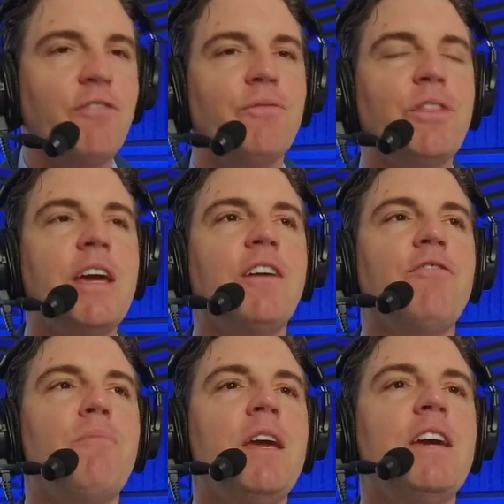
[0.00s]
of think
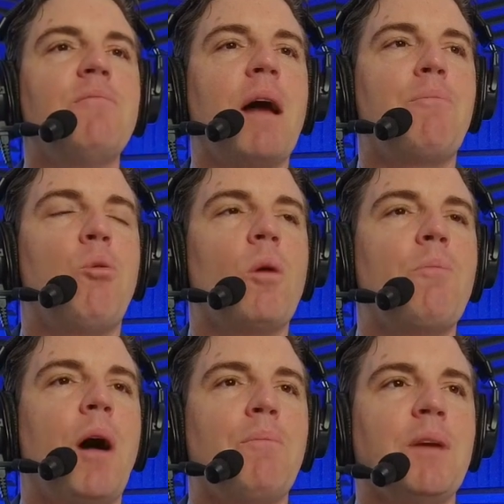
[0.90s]
of me and my poor
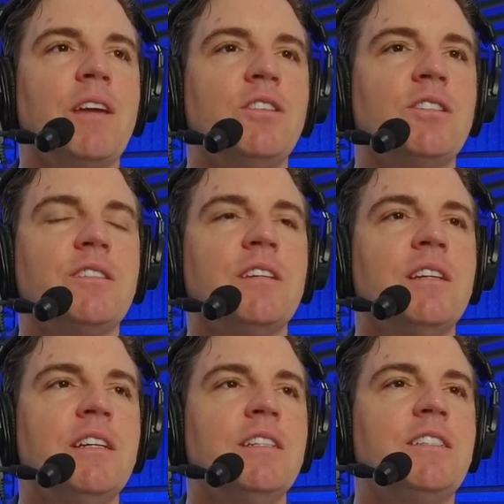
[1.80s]
puppy just
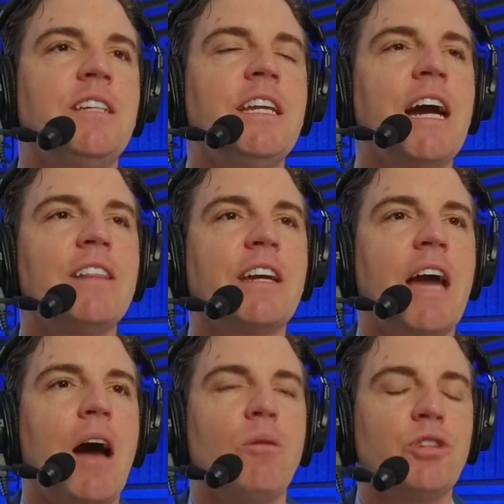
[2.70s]
yeah. sitting on the
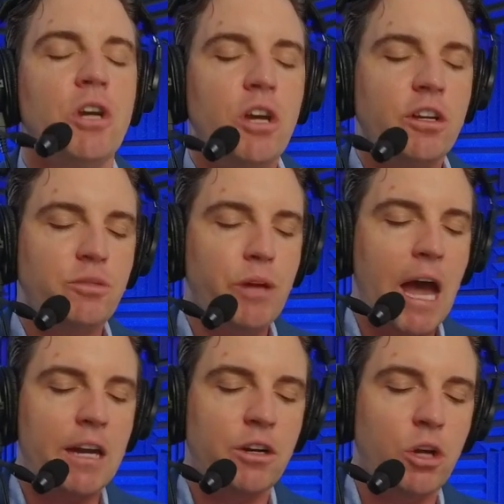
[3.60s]
couch because we
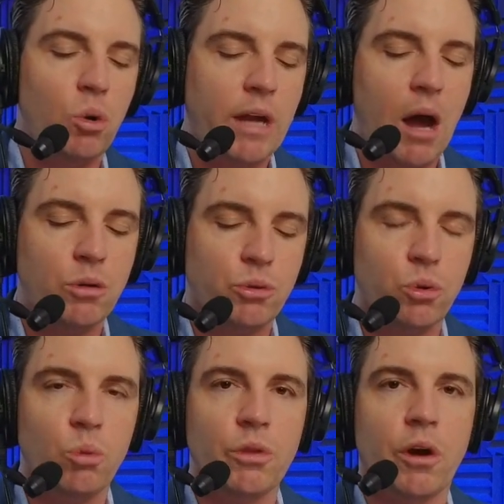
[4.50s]
had a no couch
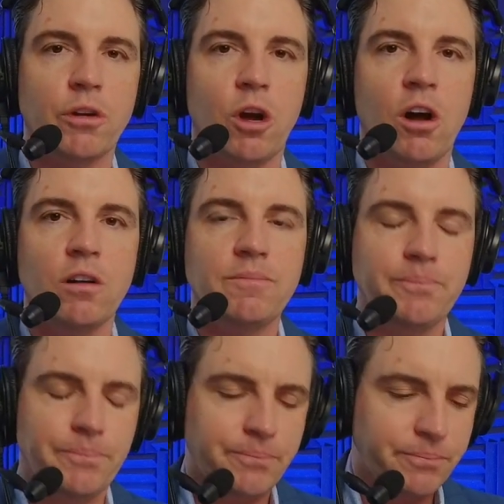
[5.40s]
rule with our dog.
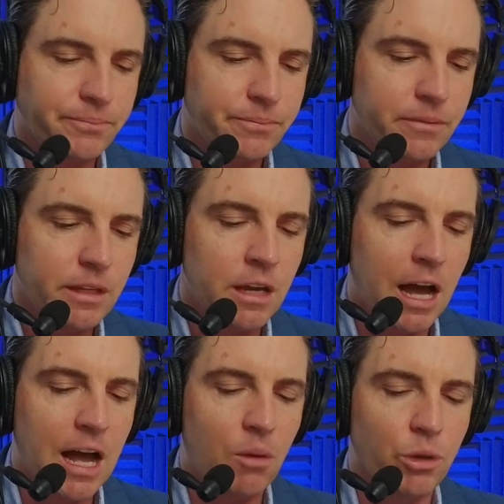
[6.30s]
Oh
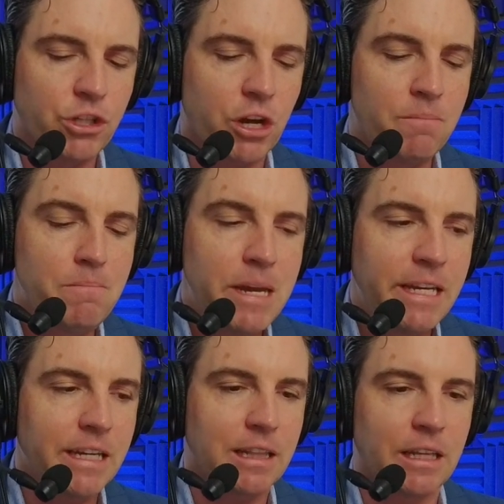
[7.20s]
uh, which
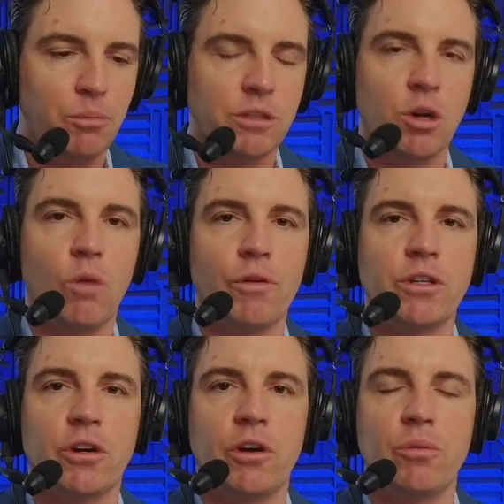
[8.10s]
immediately was
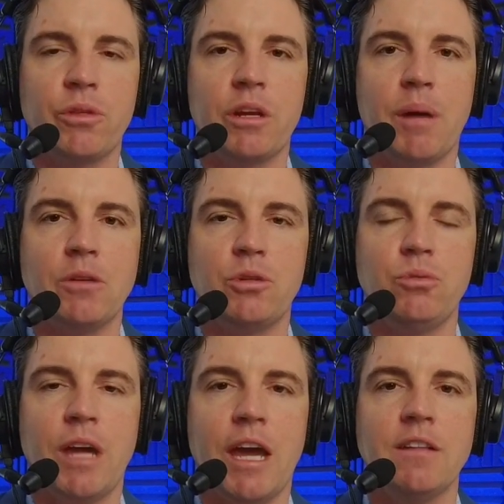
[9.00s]
overturned within about two
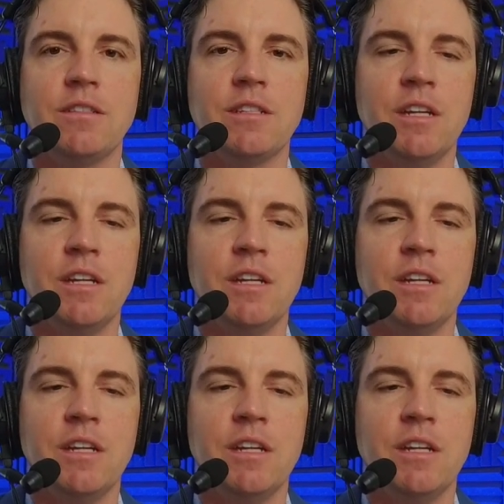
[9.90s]
days.